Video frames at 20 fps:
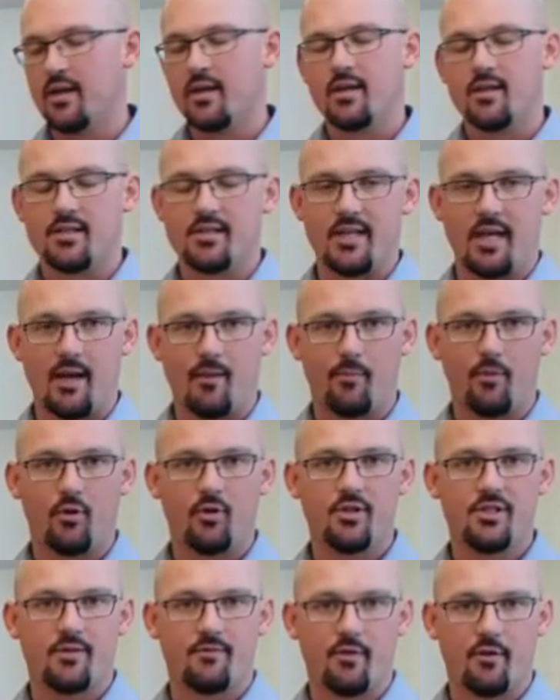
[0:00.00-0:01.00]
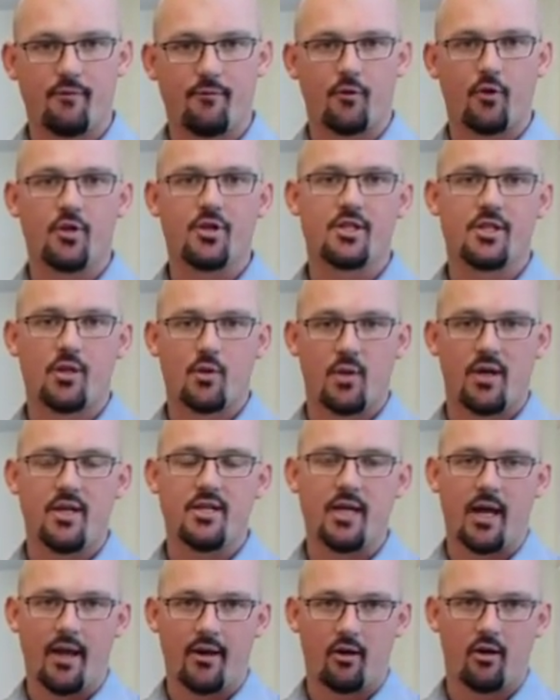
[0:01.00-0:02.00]
samples of the first 3
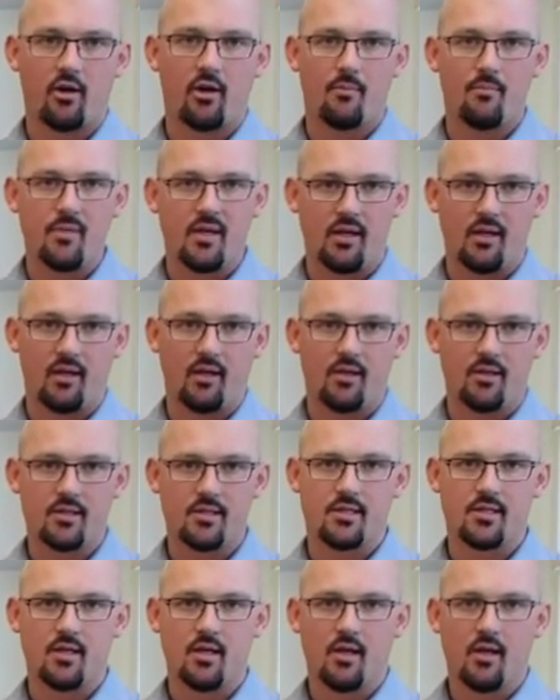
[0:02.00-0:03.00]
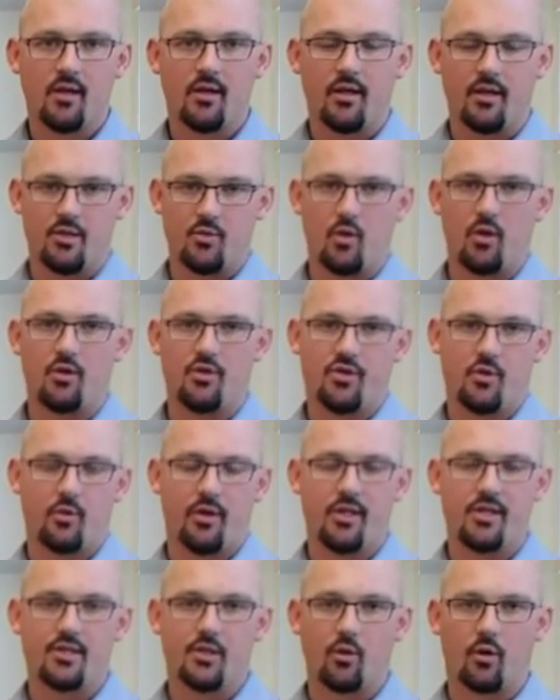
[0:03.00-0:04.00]
Tiger Cub meetings, as well as a
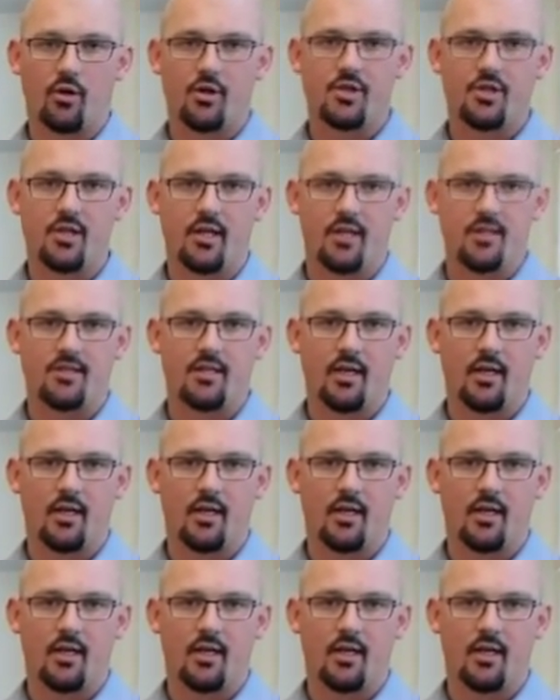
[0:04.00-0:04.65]
resource that